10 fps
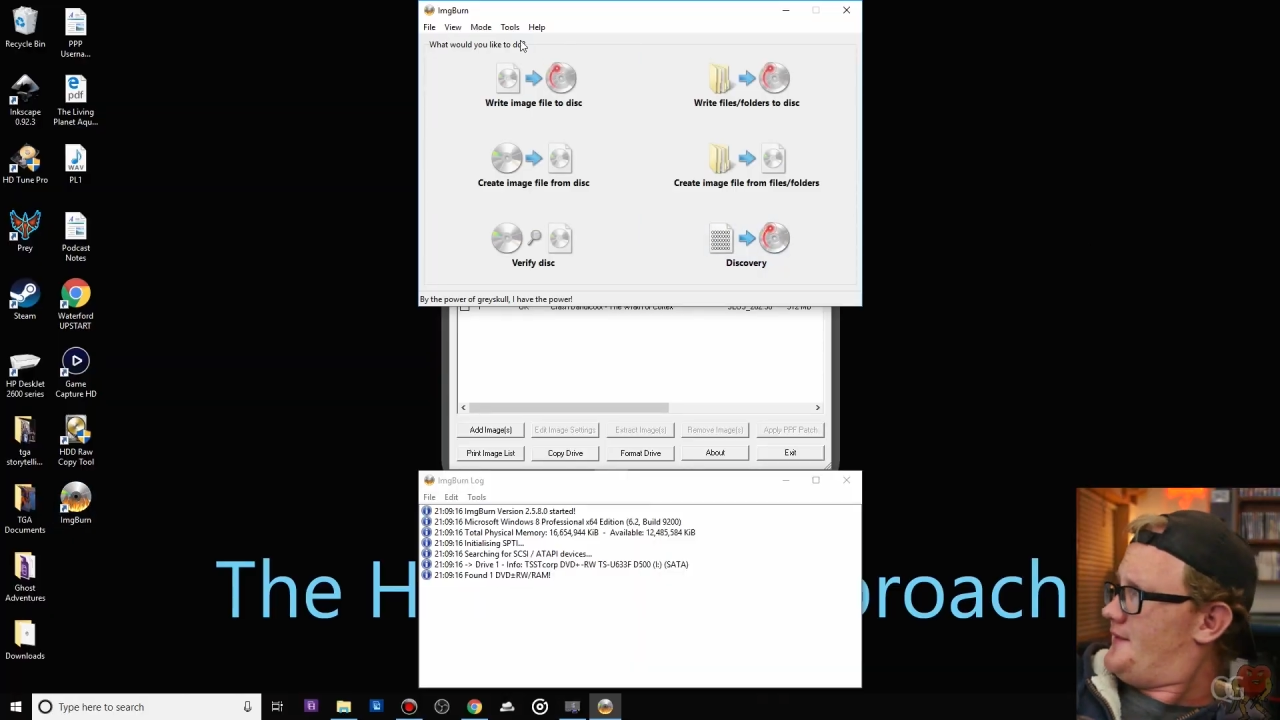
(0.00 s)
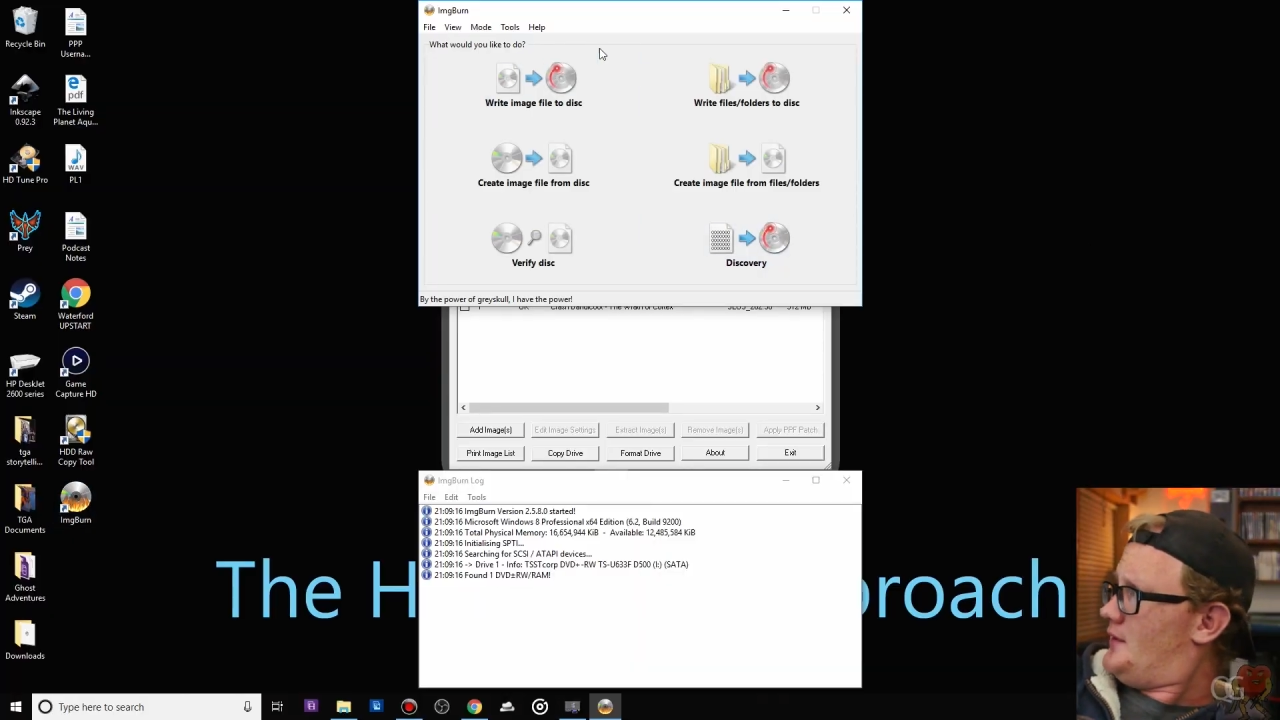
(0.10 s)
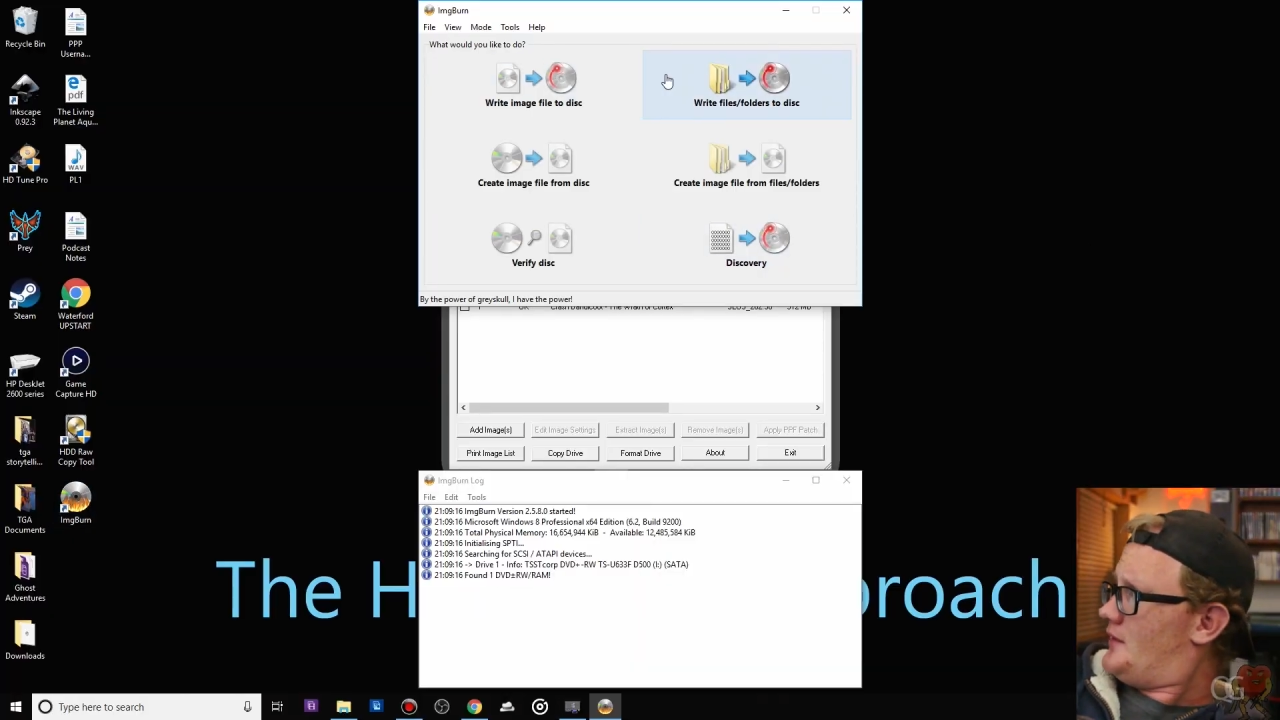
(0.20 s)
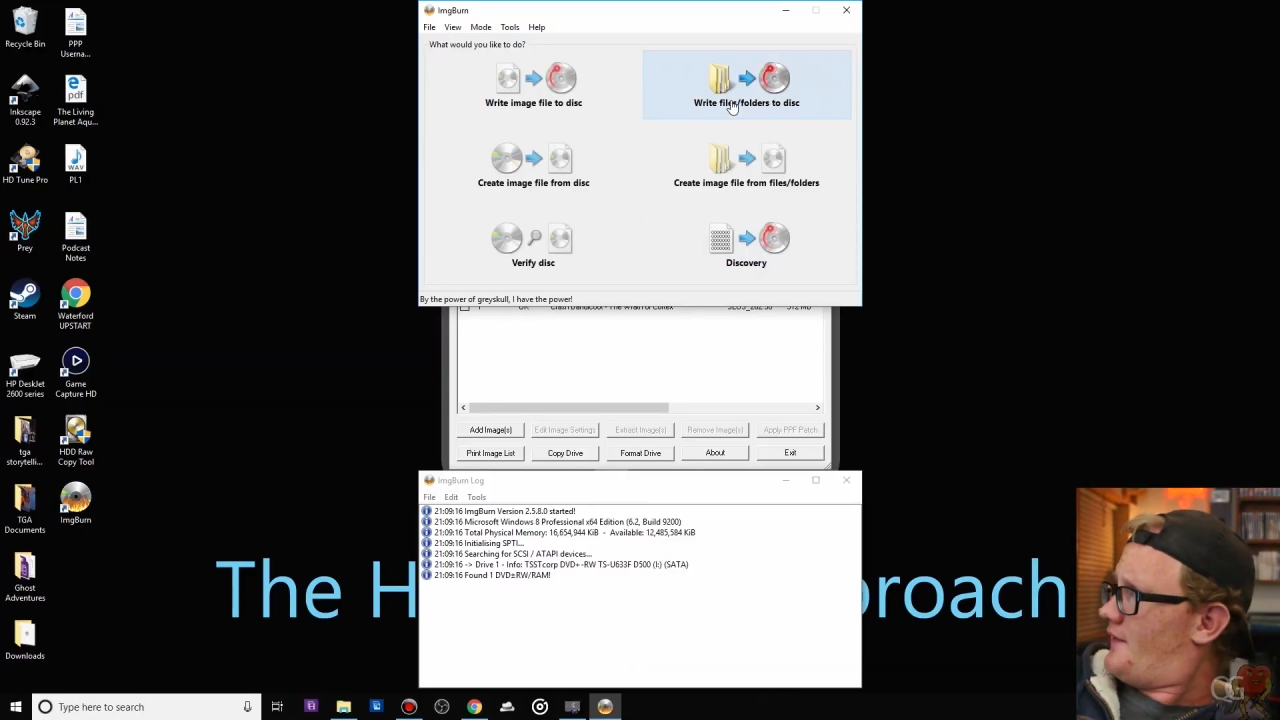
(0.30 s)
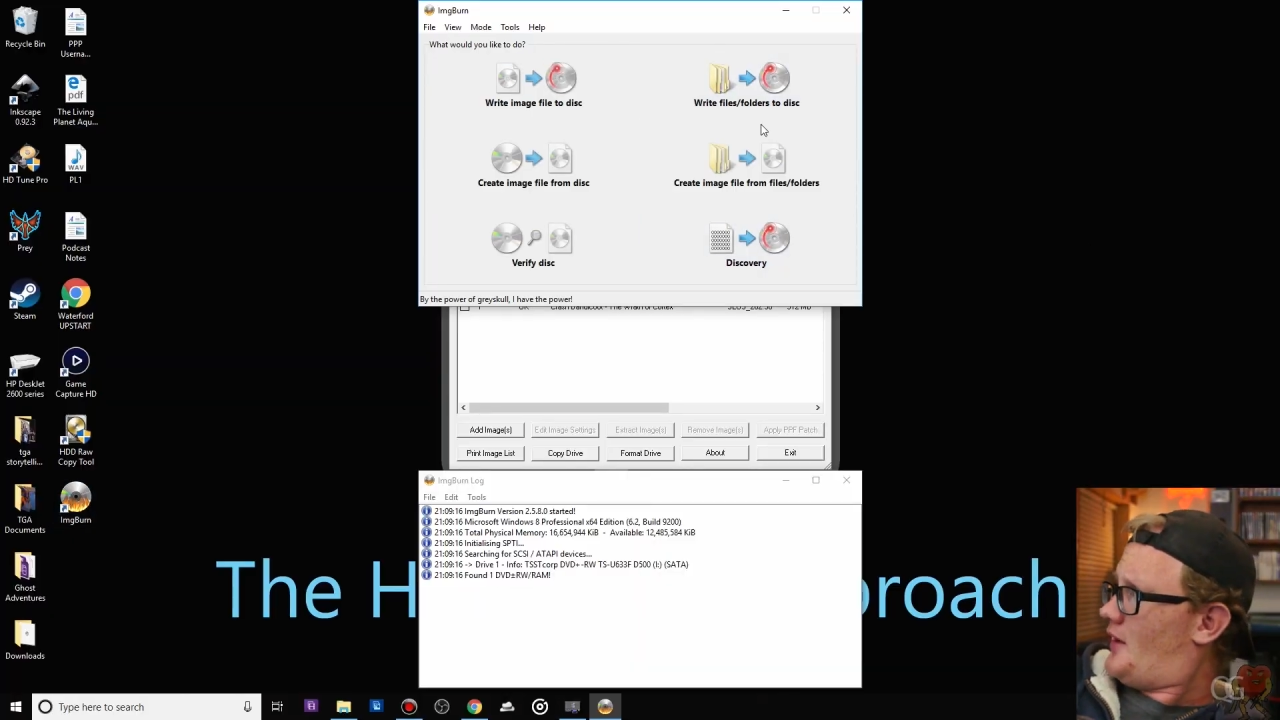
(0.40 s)
a
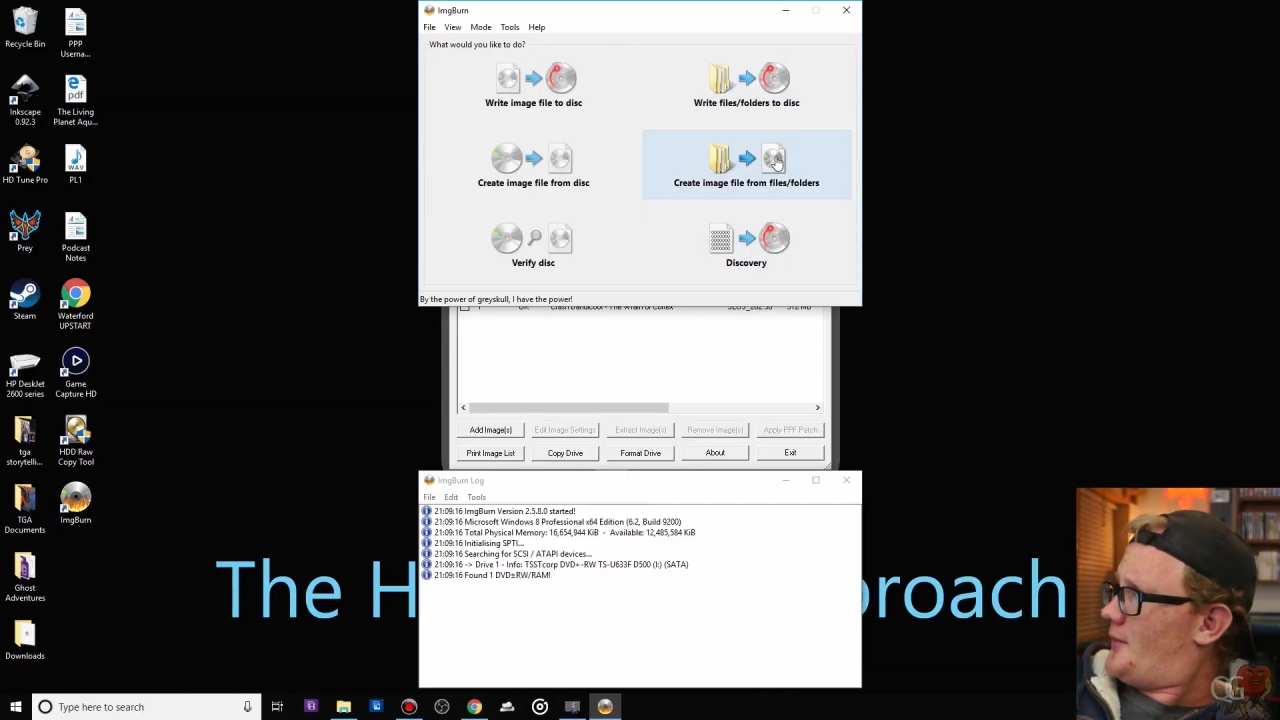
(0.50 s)
few different